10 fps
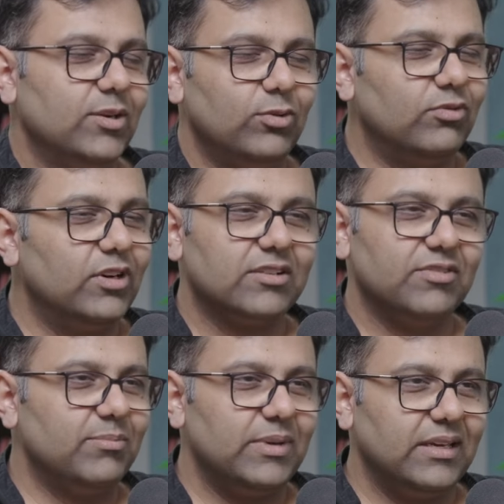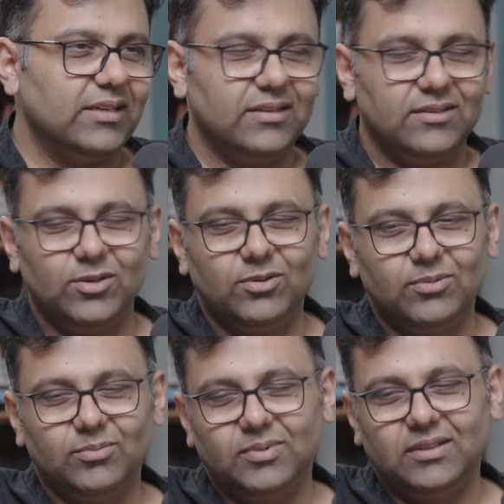who worked with me, you
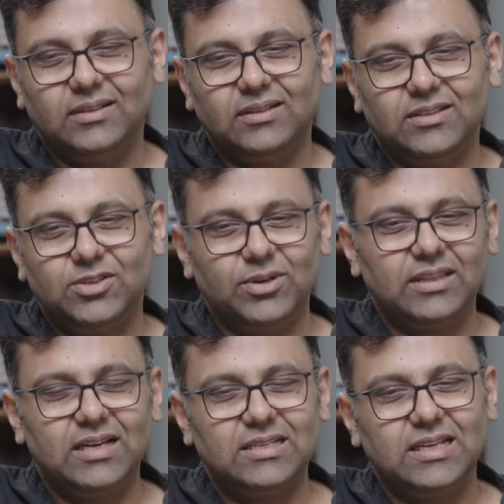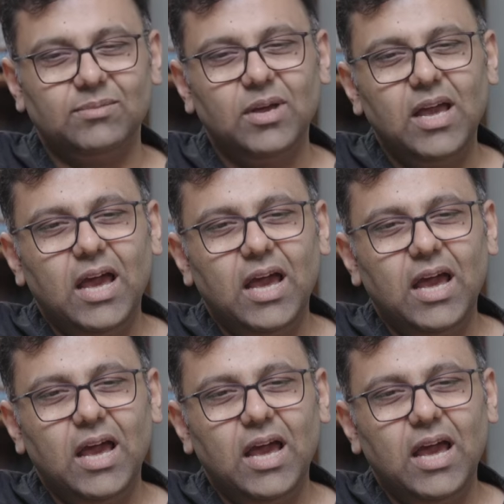know, uh, during that time.